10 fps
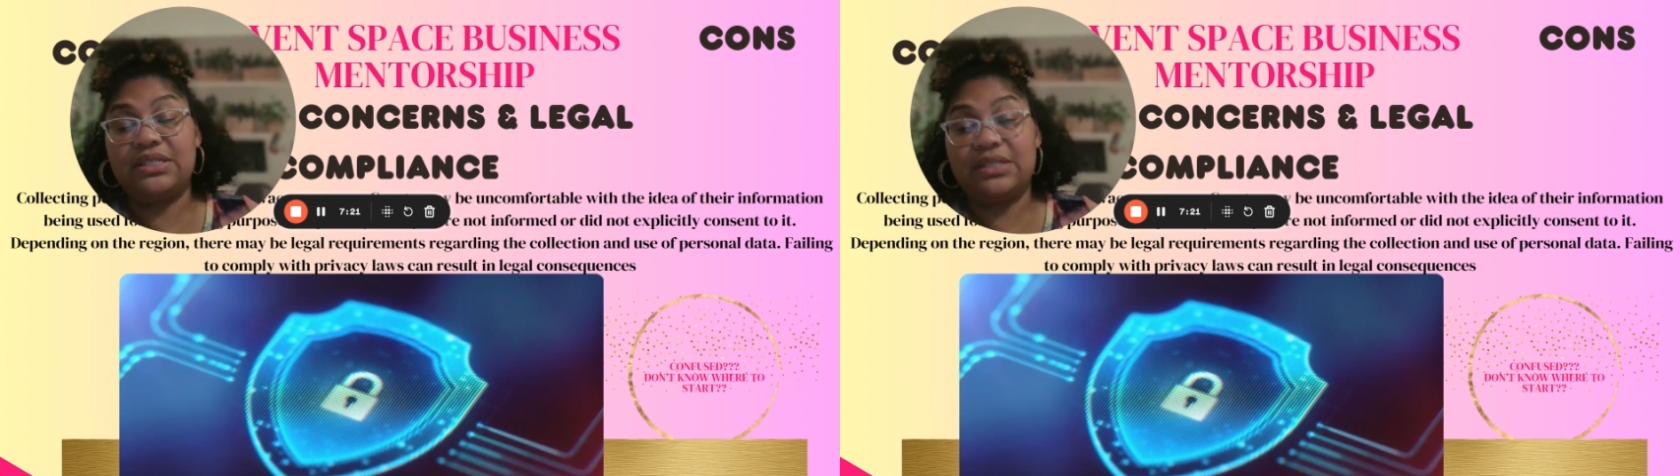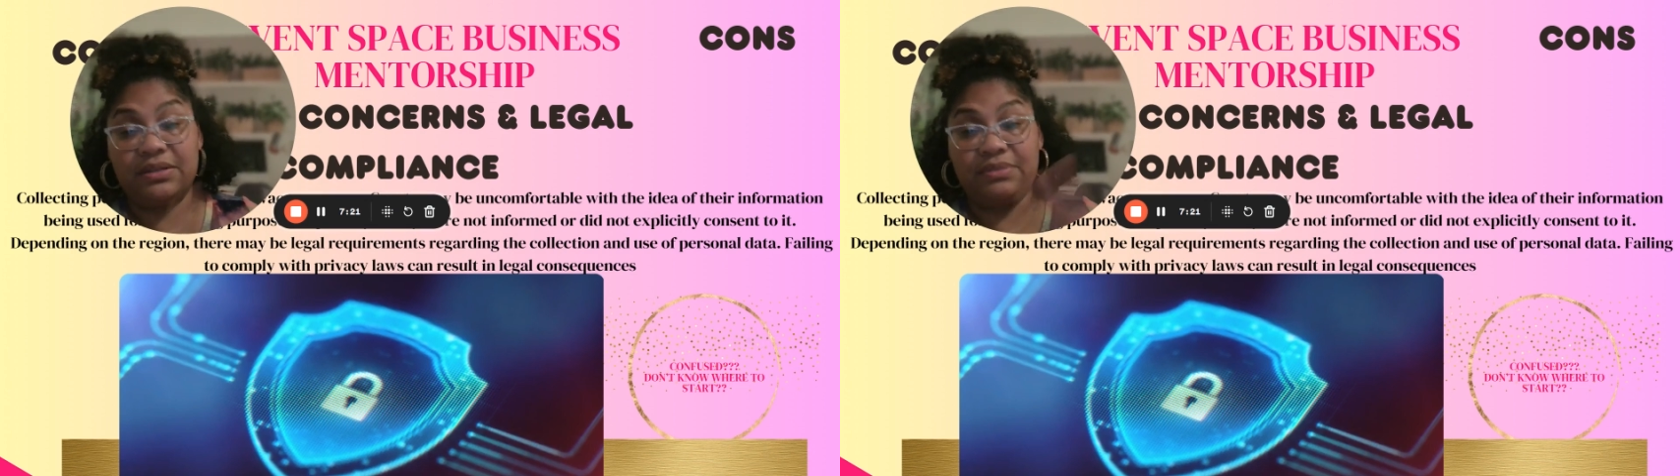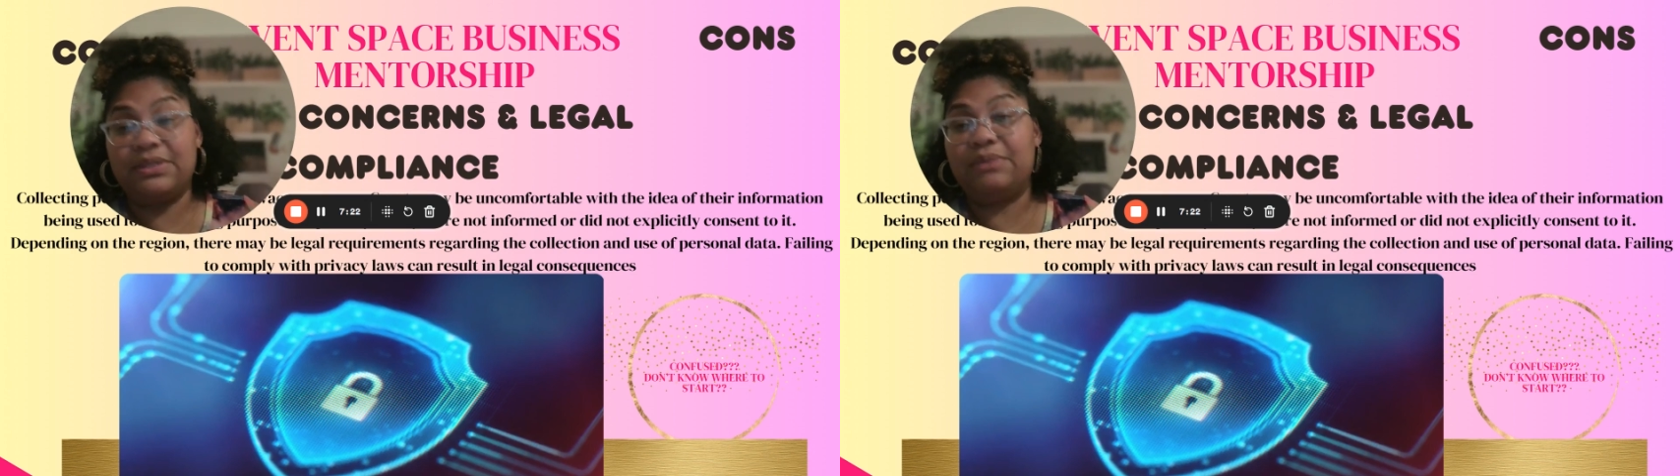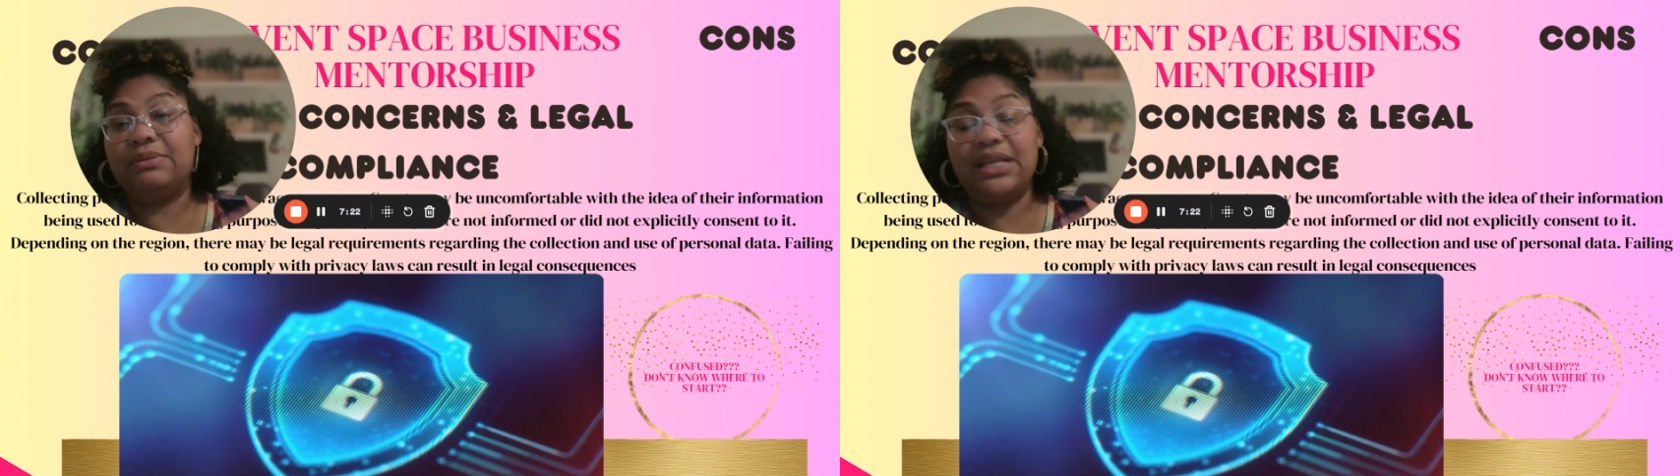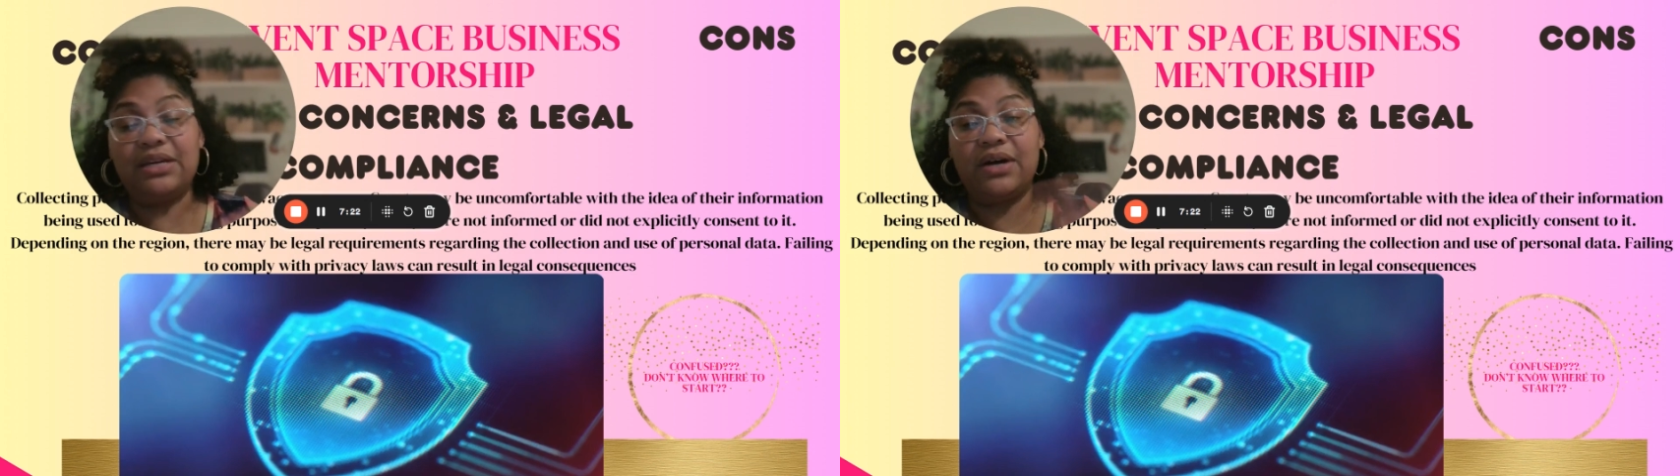some
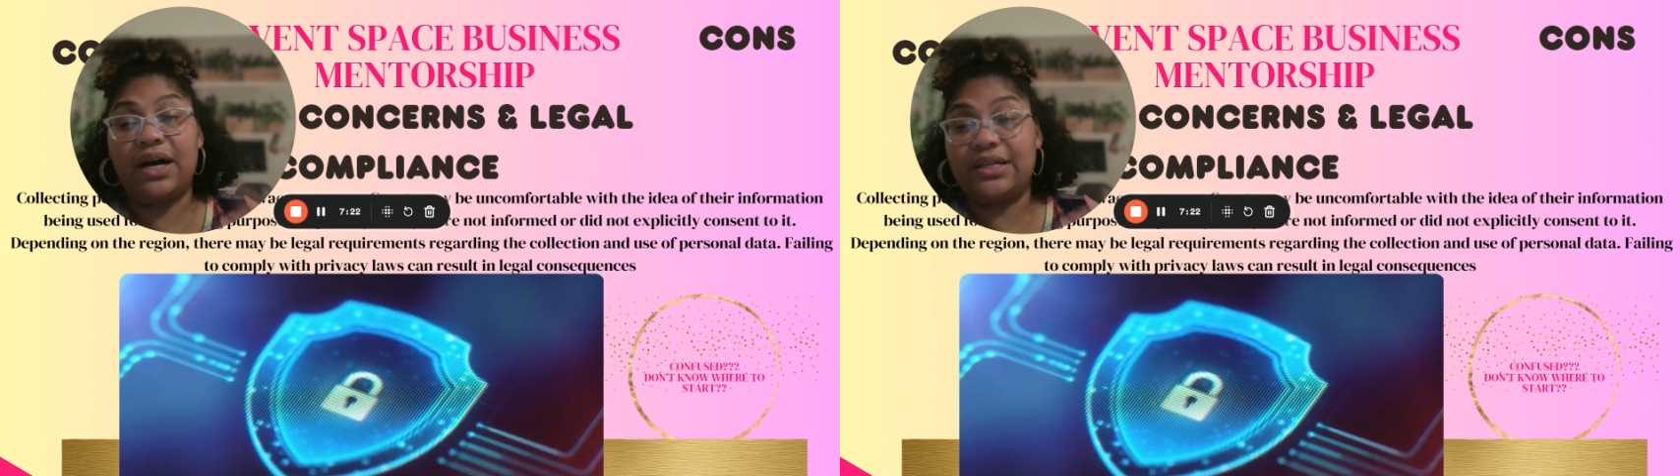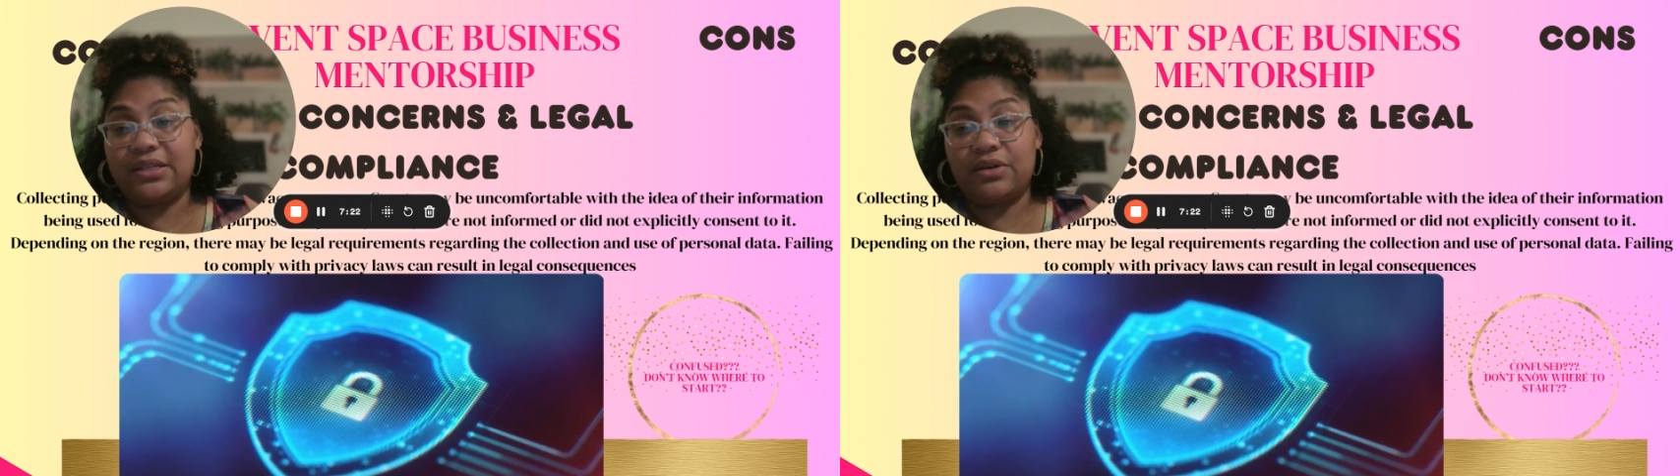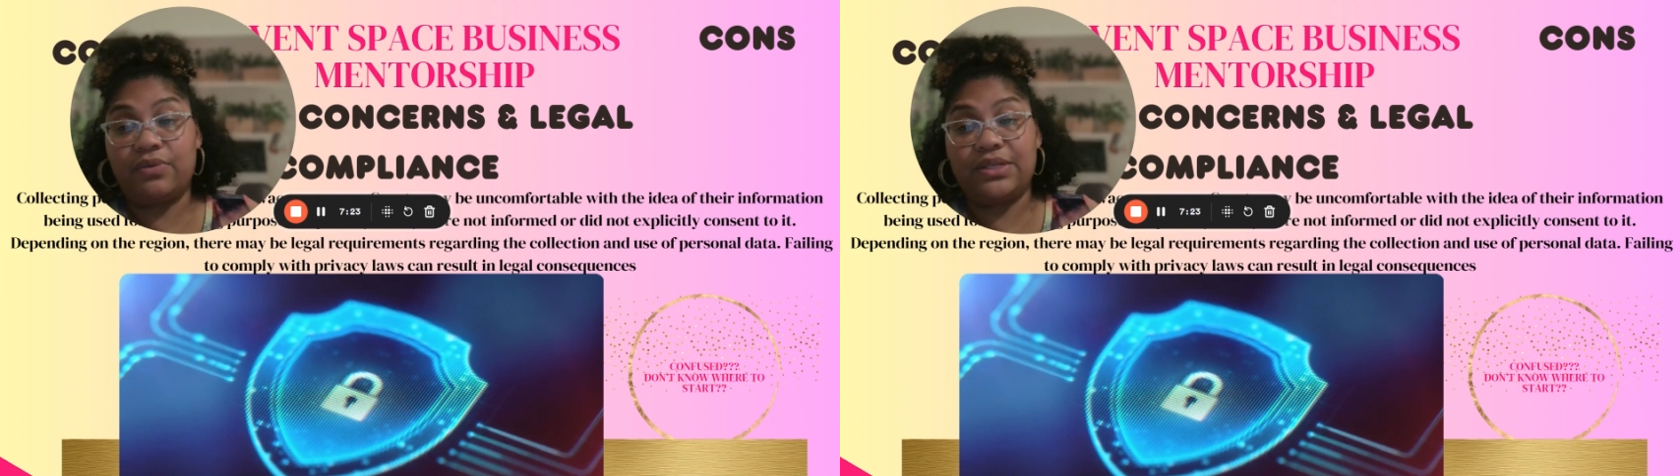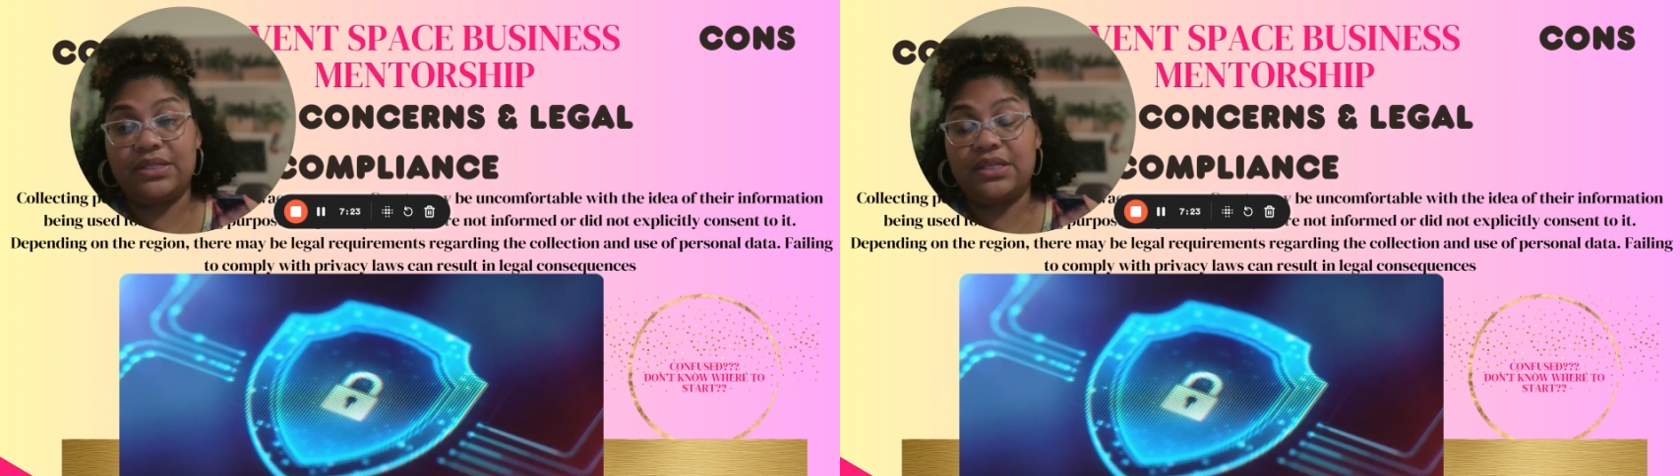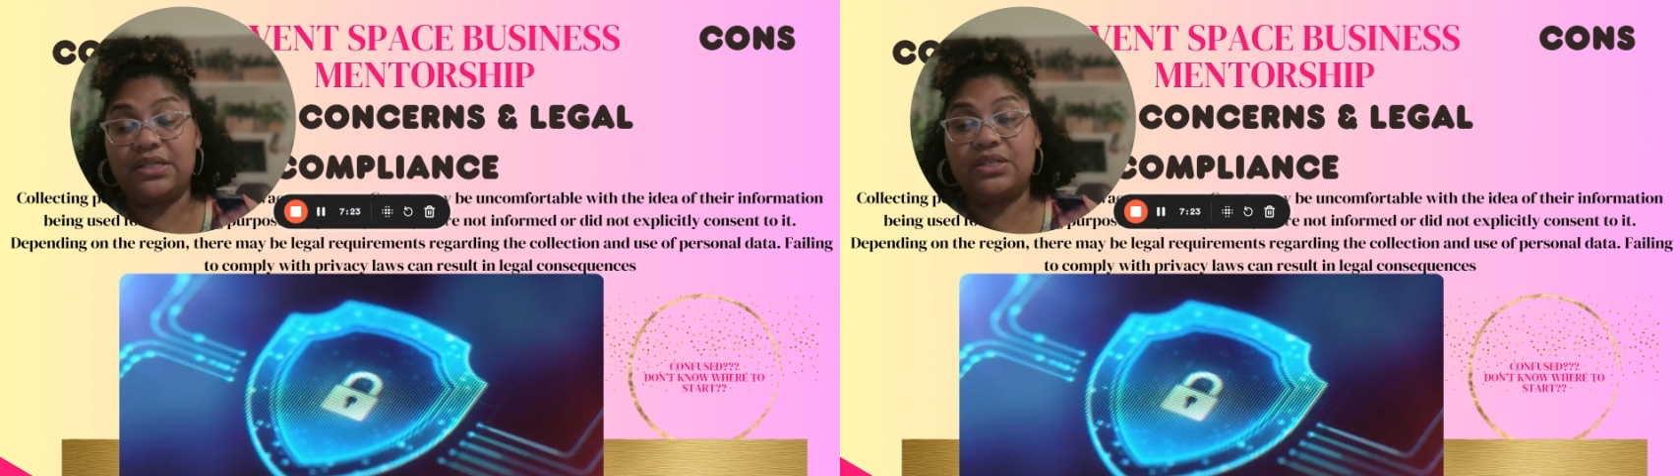legal consequences.